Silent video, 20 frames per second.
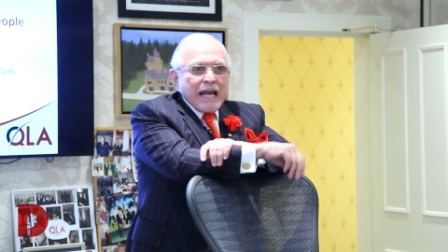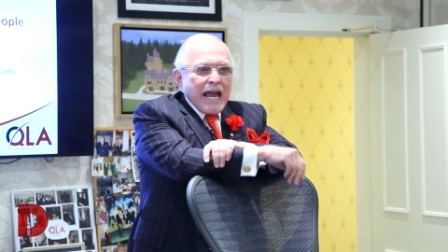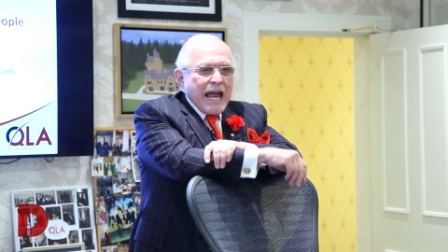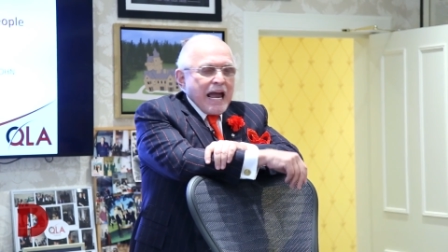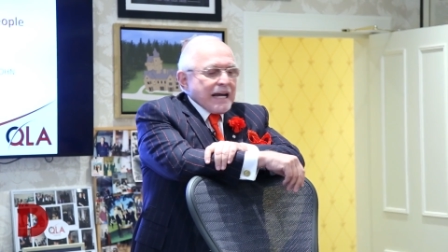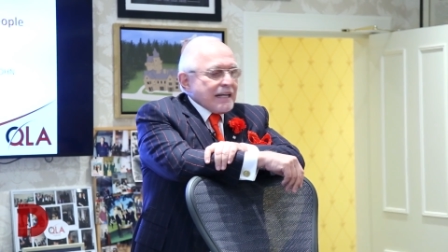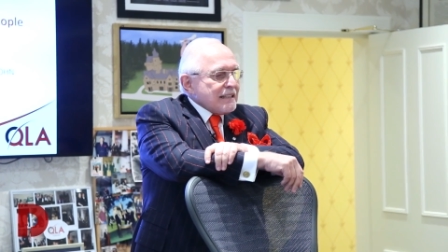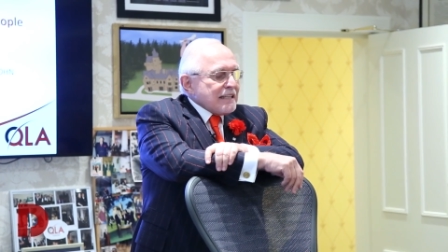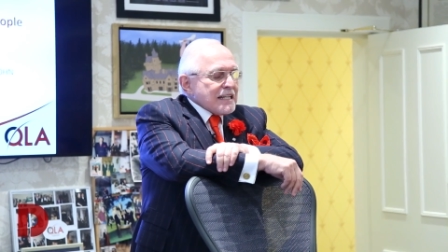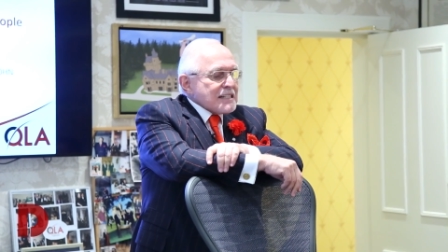
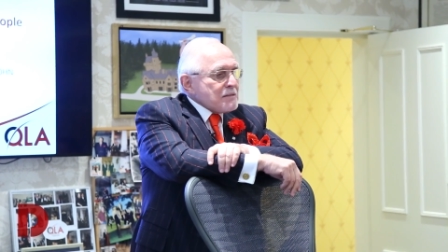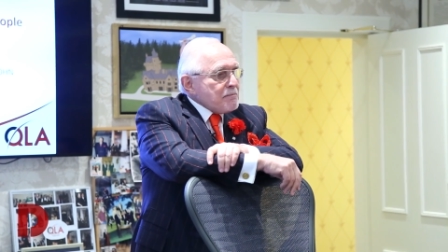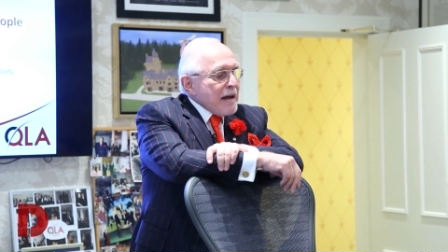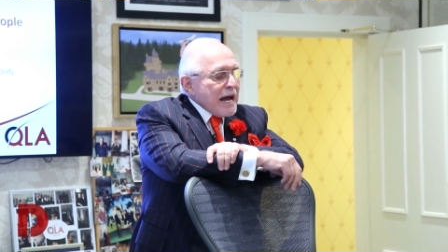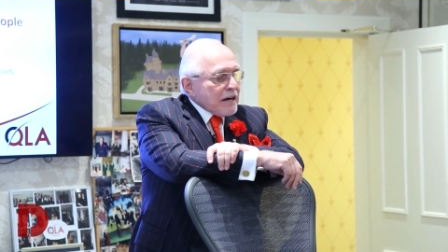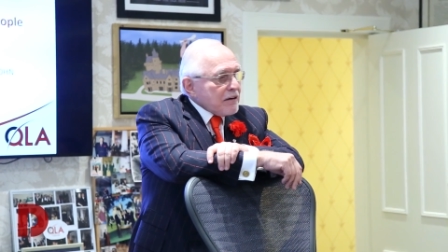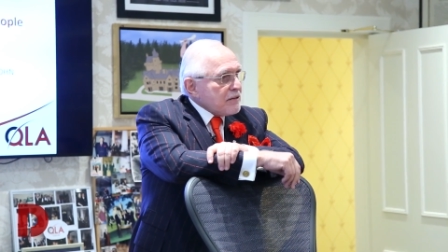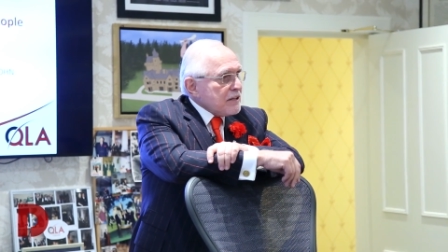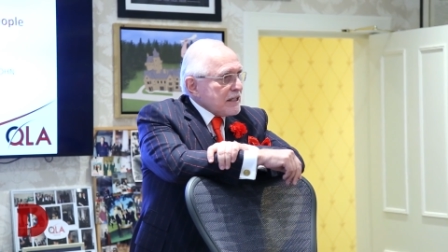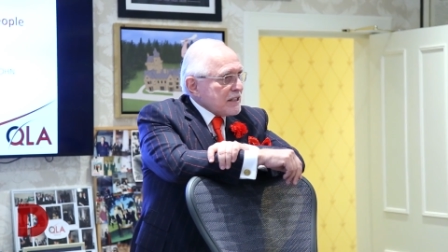Uh, it doesn't
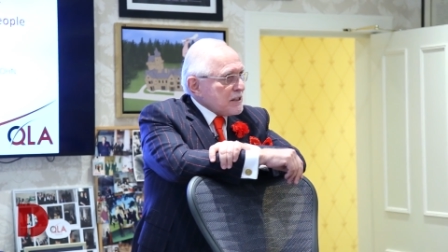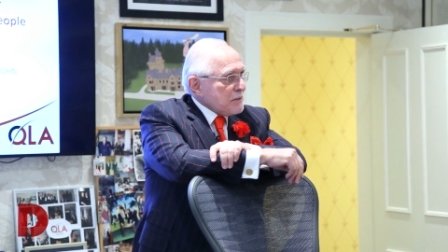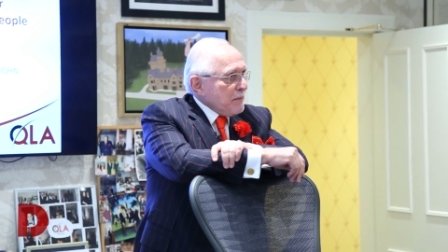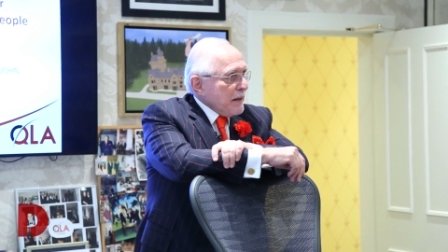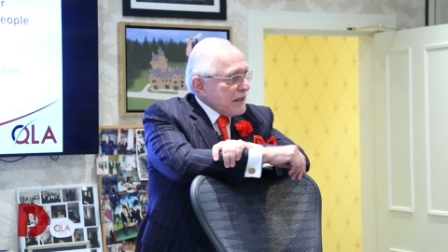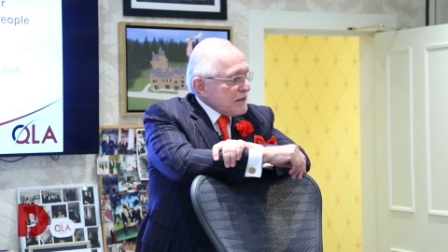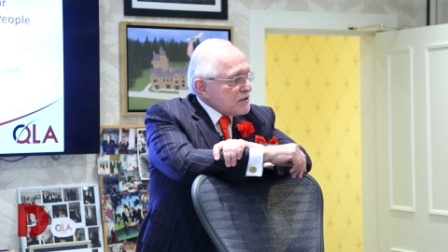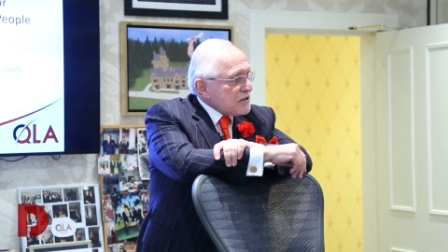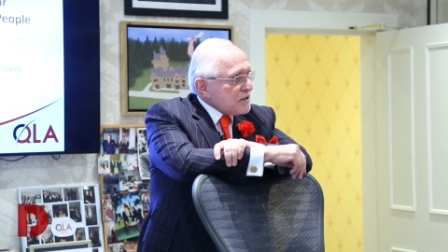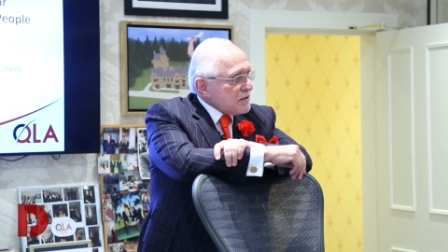matter the
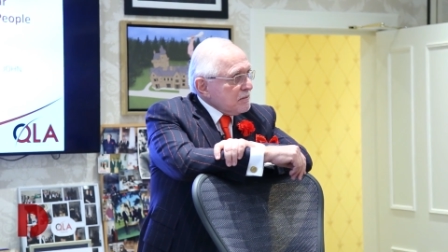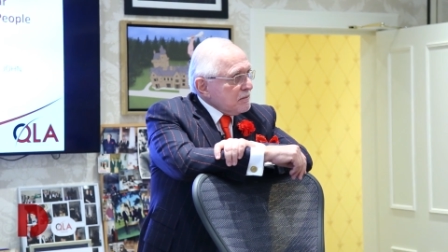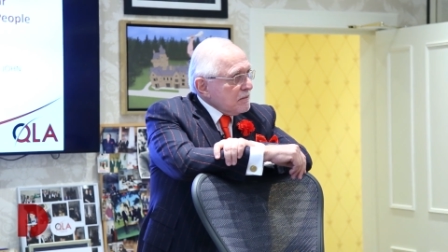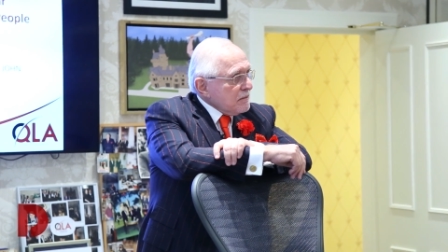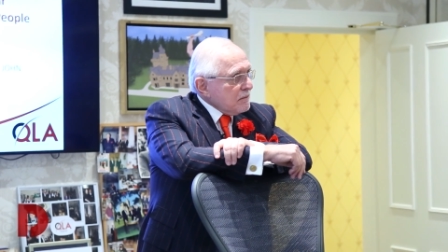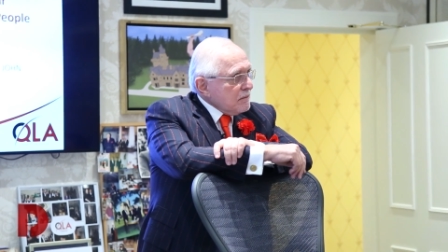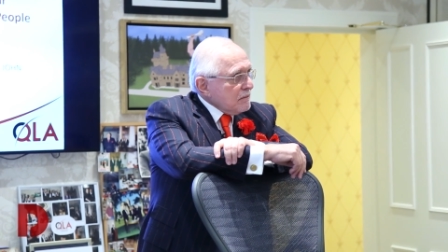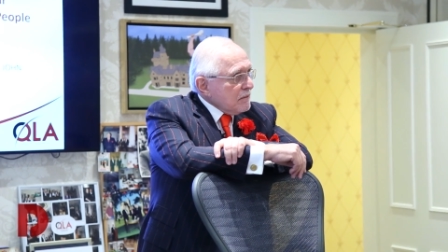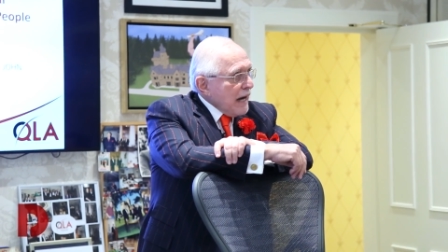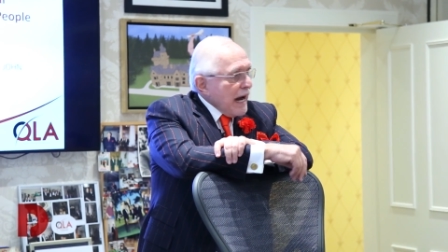expense.
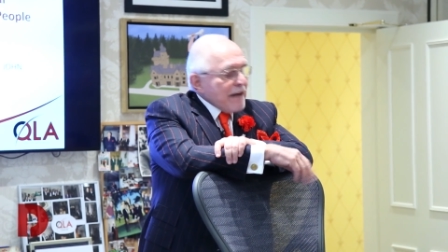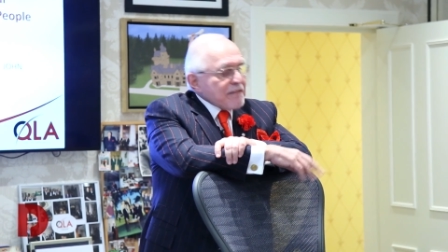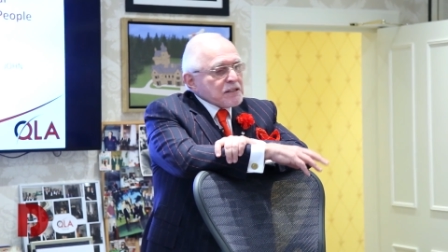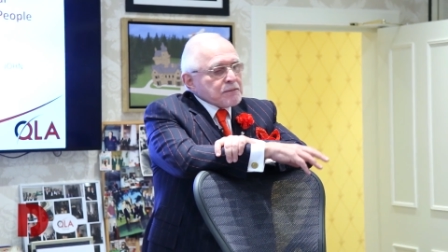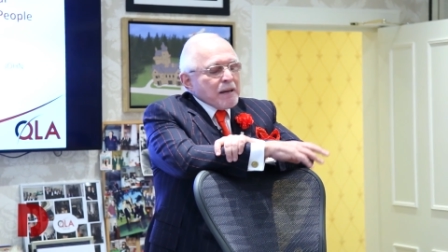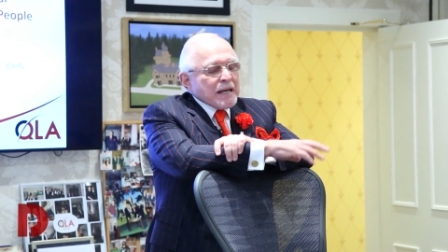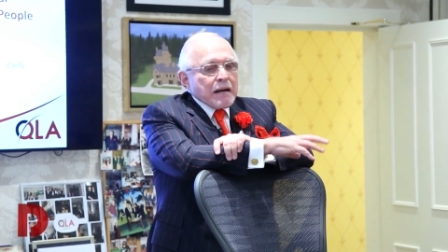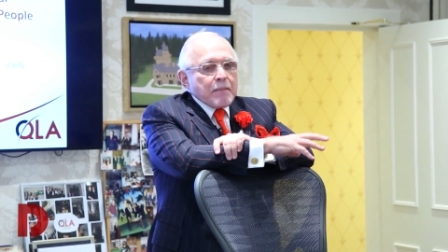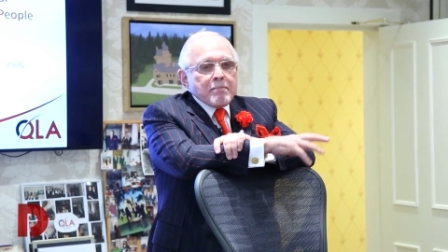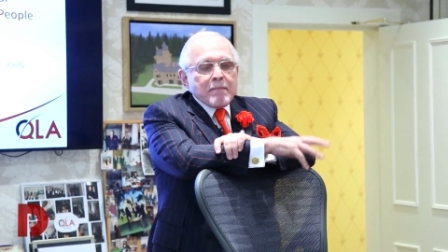I've
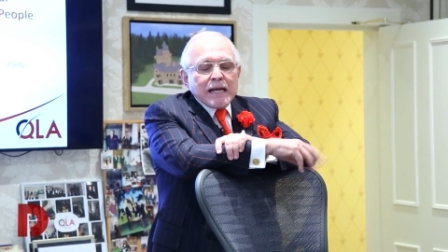spent a